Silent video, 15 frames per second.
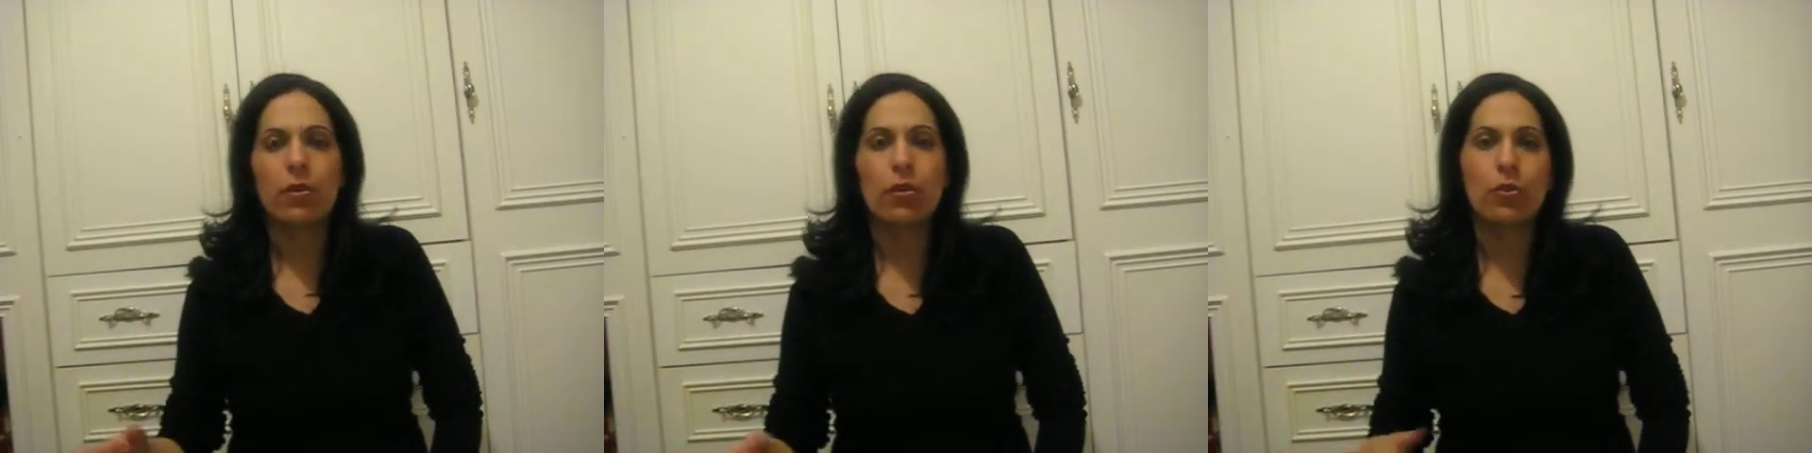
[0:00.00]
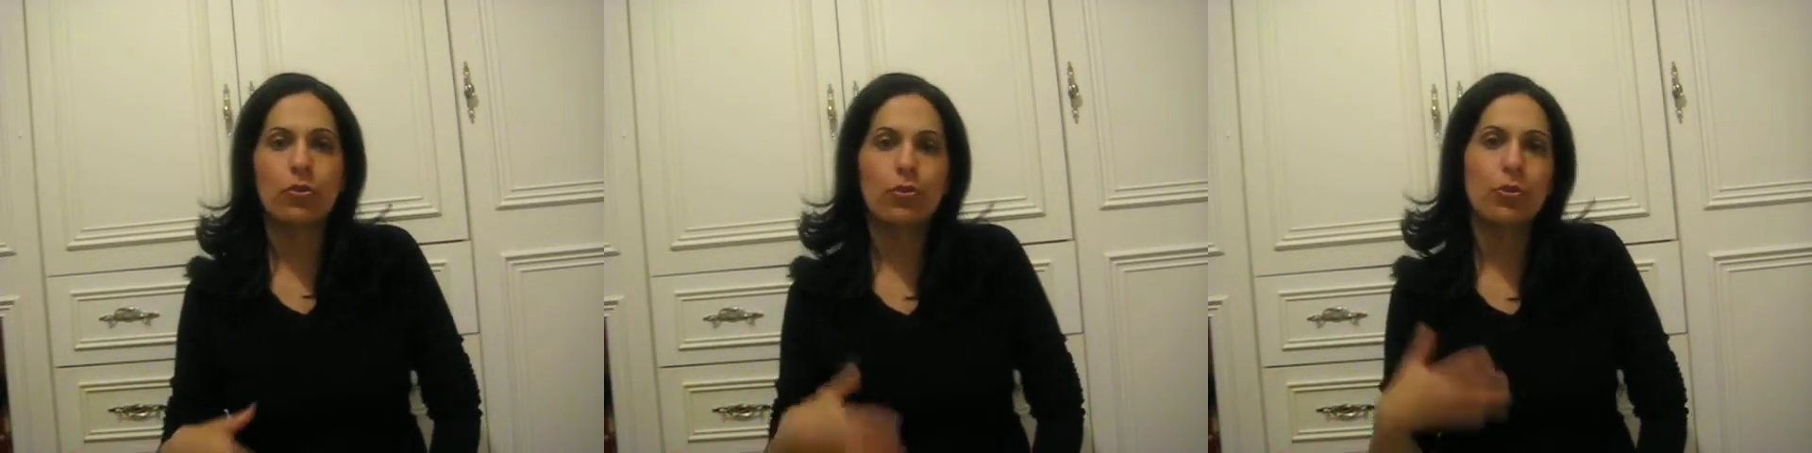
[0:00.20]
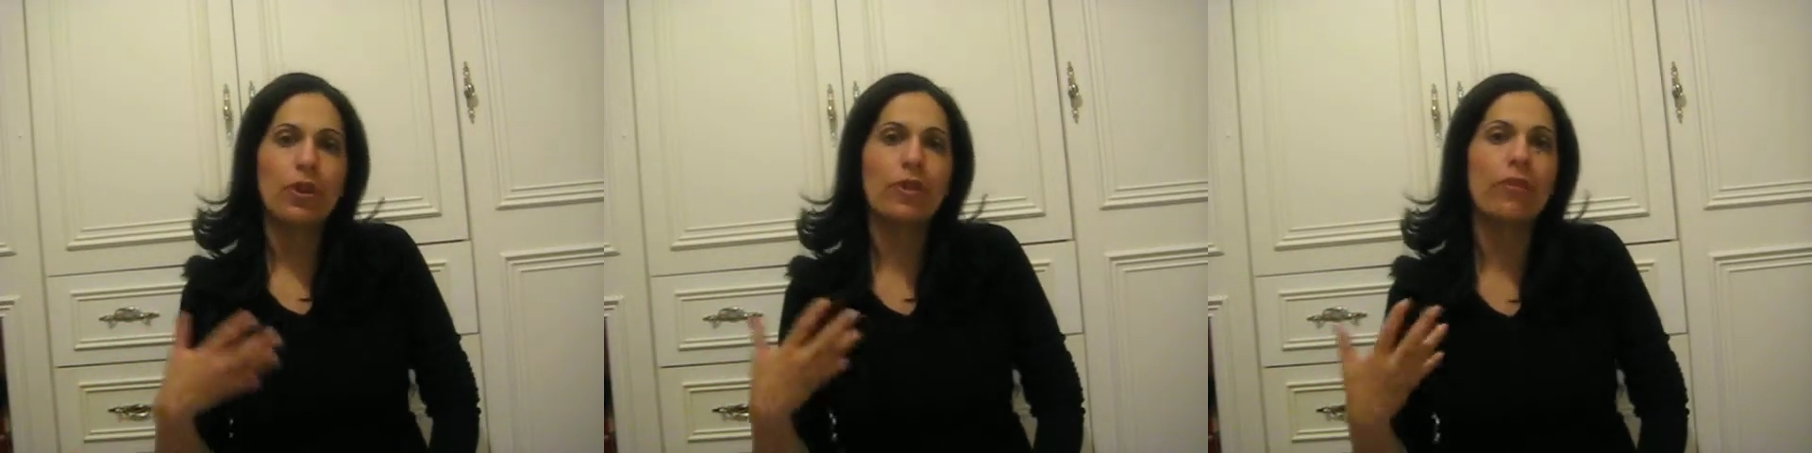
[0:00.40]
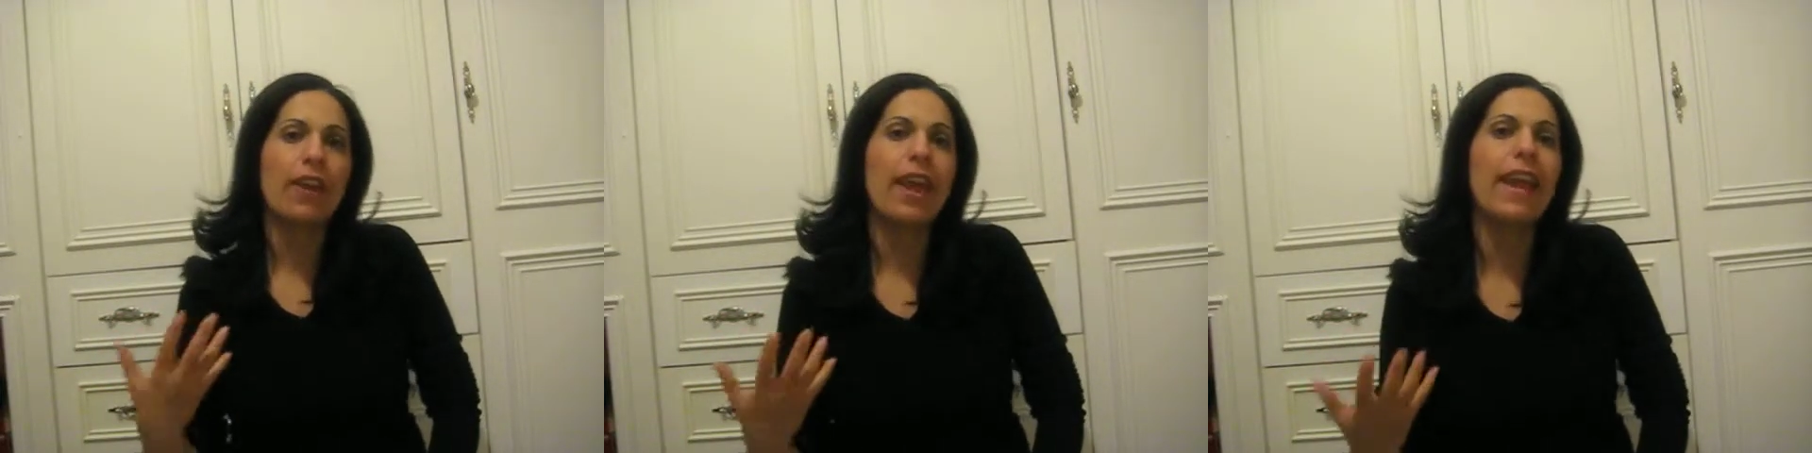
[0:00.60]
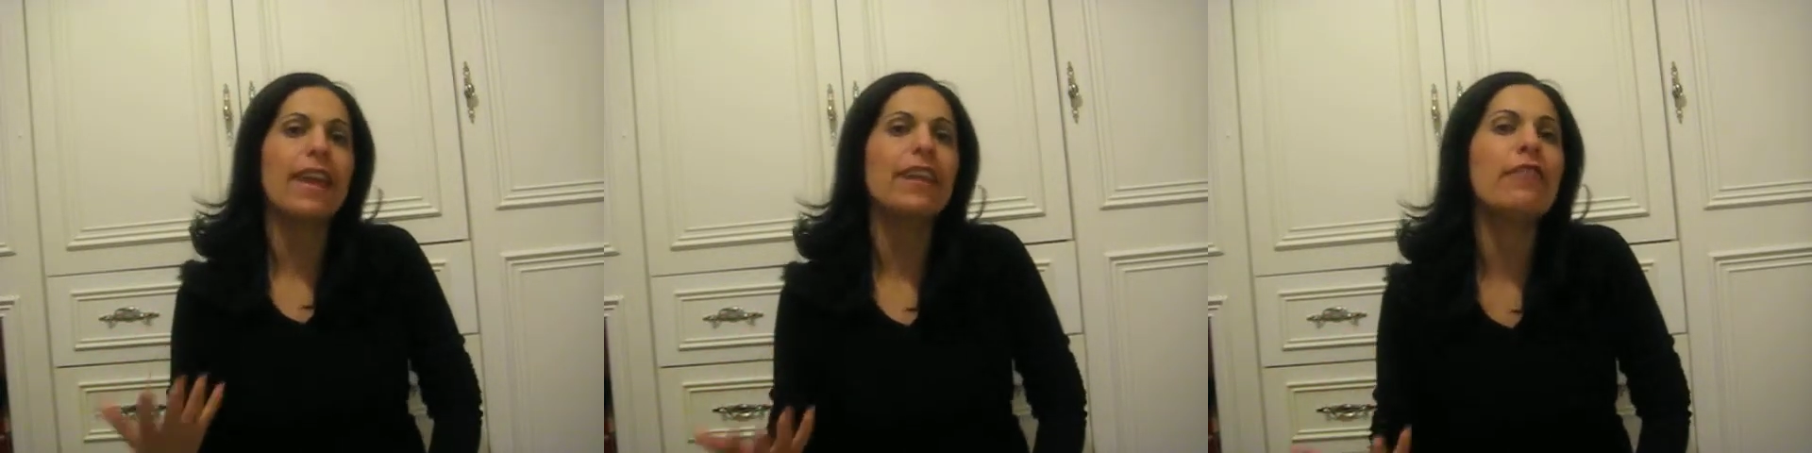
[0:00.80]
or to give
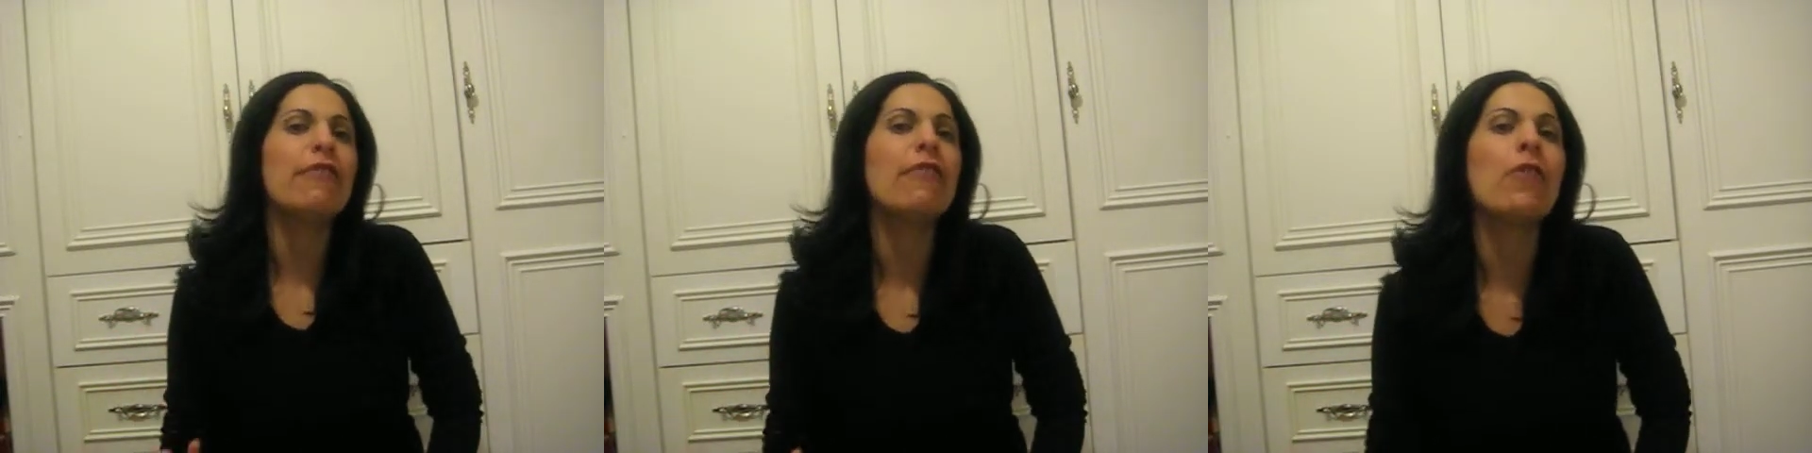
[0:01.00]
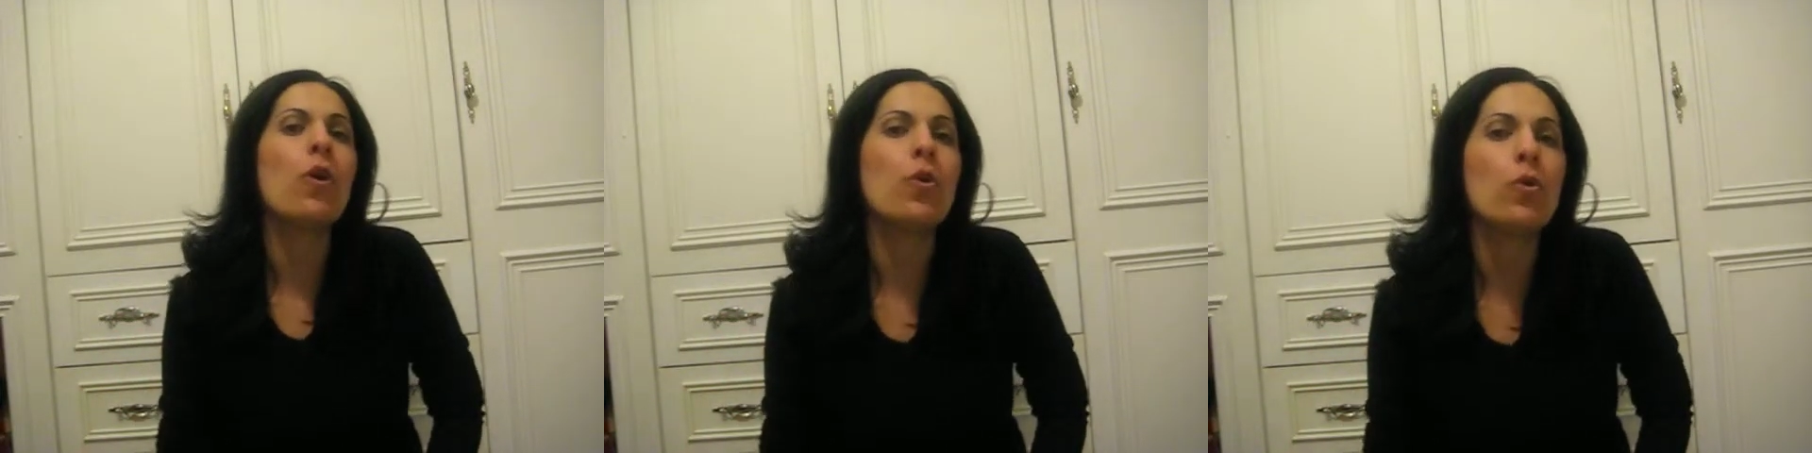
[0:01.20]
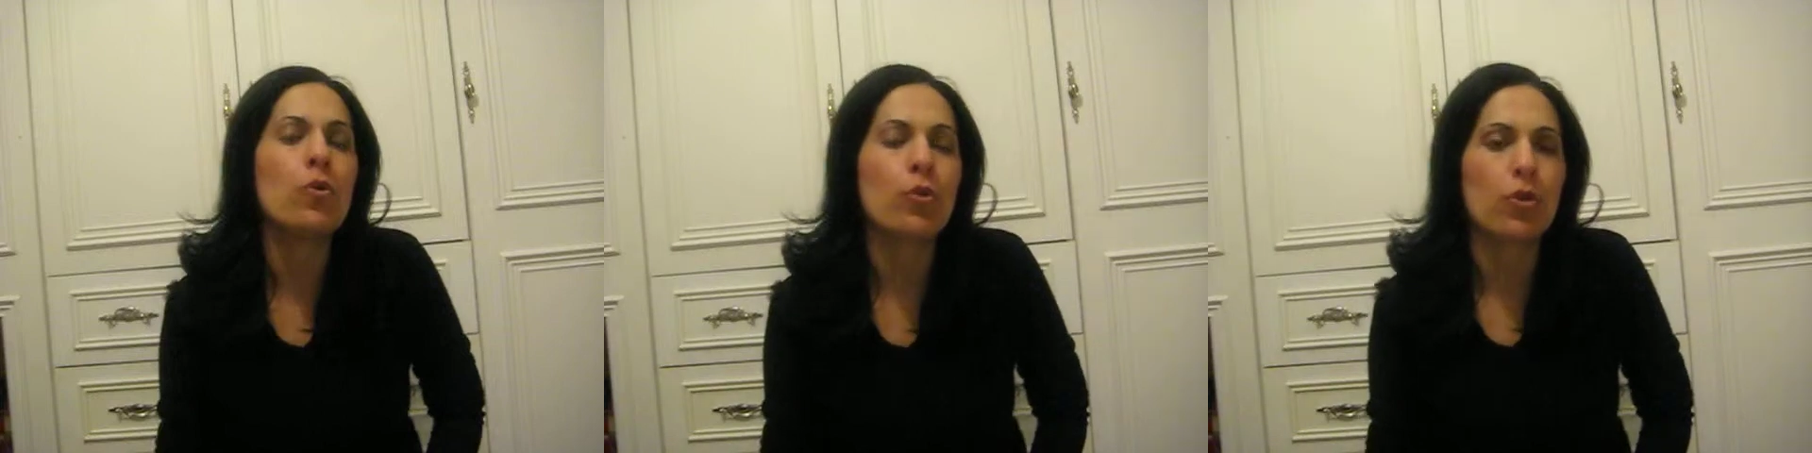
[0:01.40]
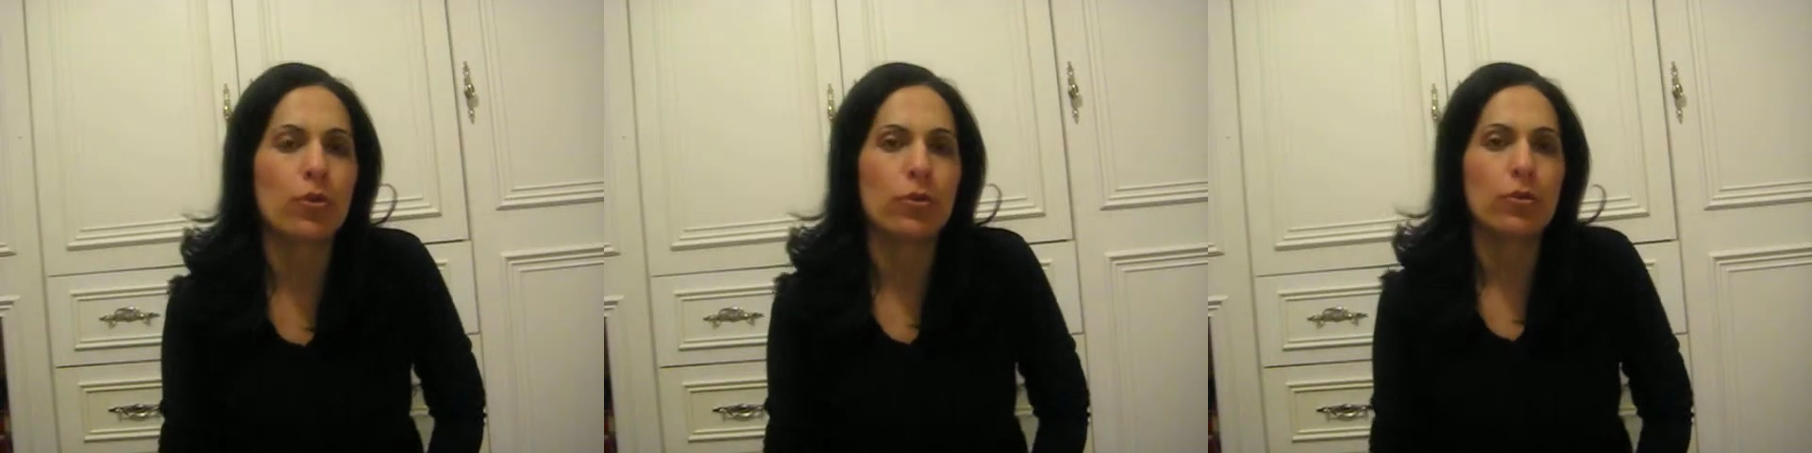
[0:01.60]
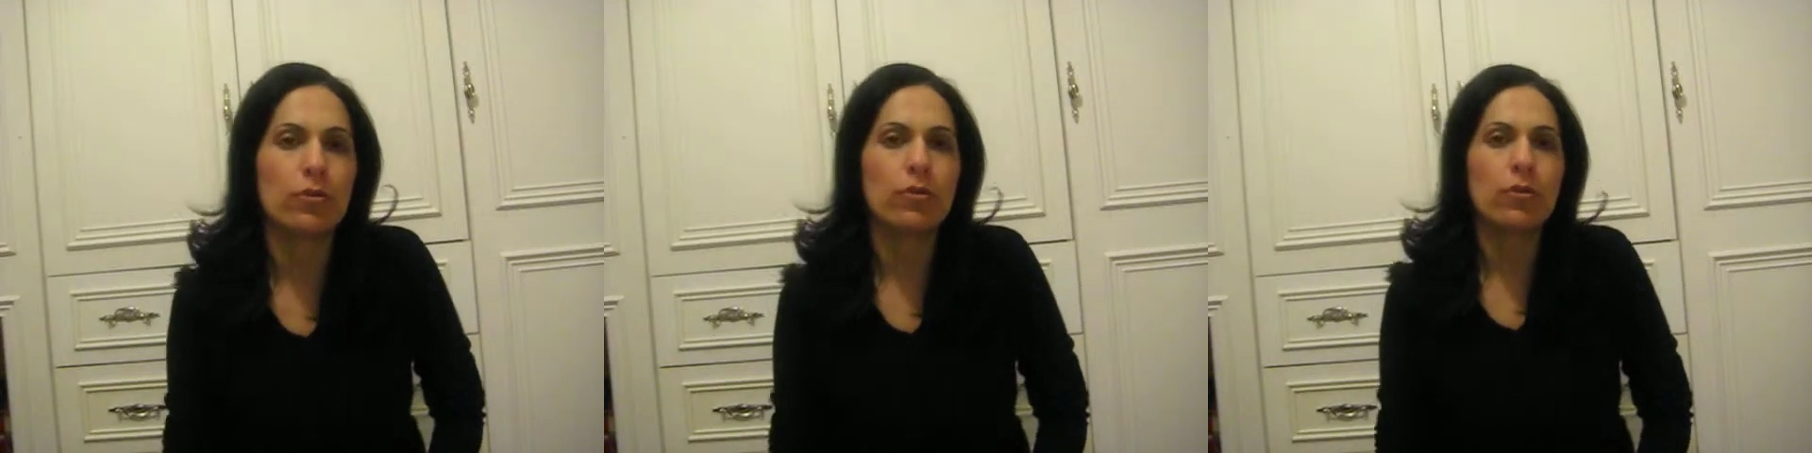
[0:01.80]
any
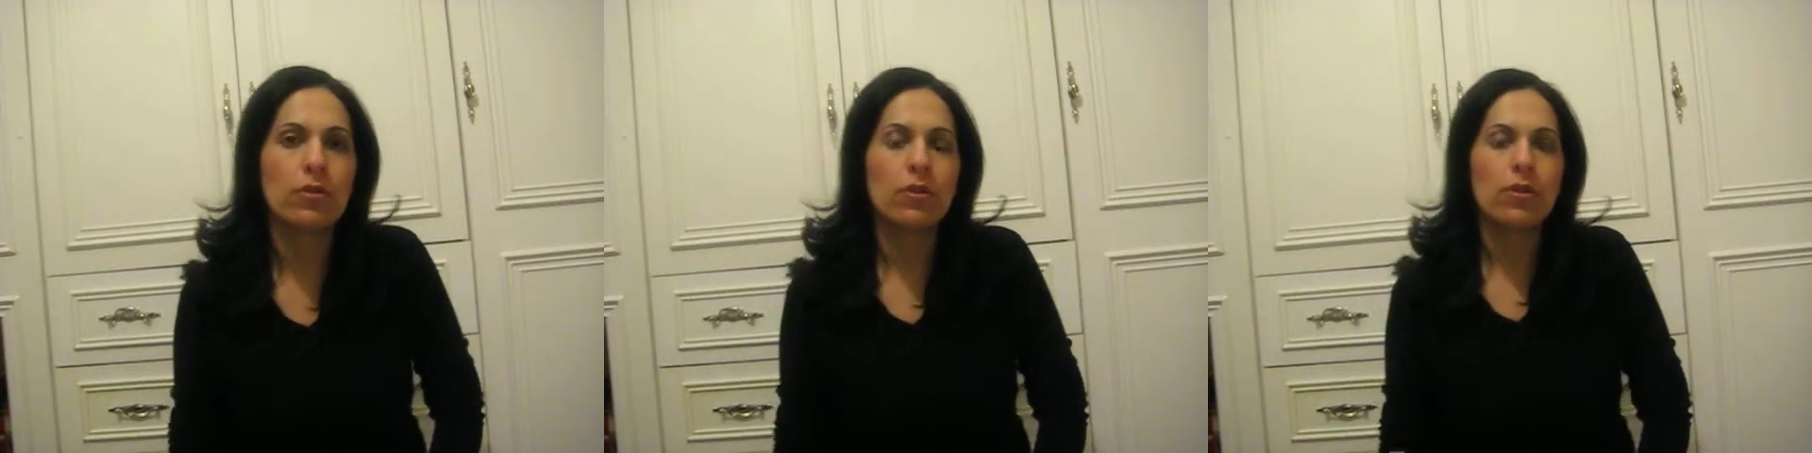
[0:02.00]
vocal,